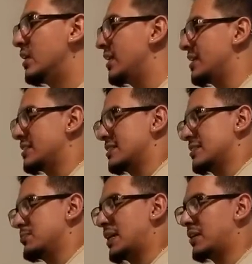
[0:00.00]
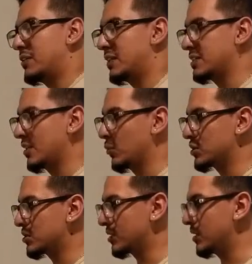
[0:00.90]
It doesn't matter if they say what
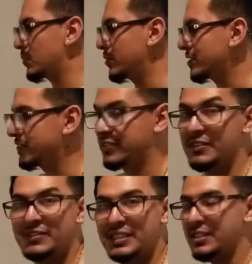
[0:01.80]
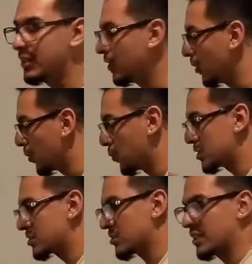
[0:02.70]
circuit number is 50 or what
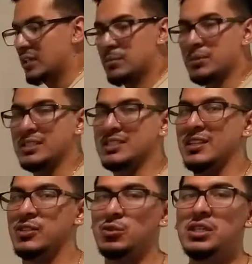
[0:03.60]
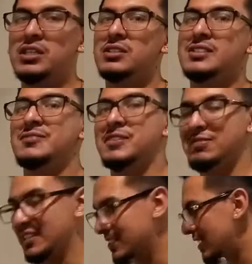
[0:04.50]
circuit number is
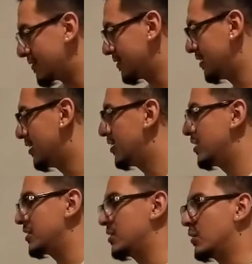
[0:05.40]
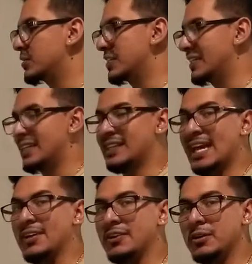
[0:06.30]
357. You're always going to get
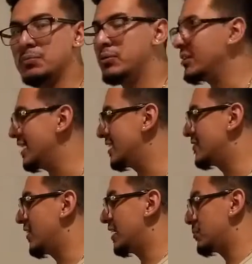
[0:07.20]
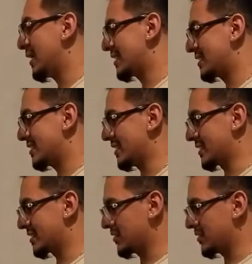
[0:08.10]
that number and divide it by 6.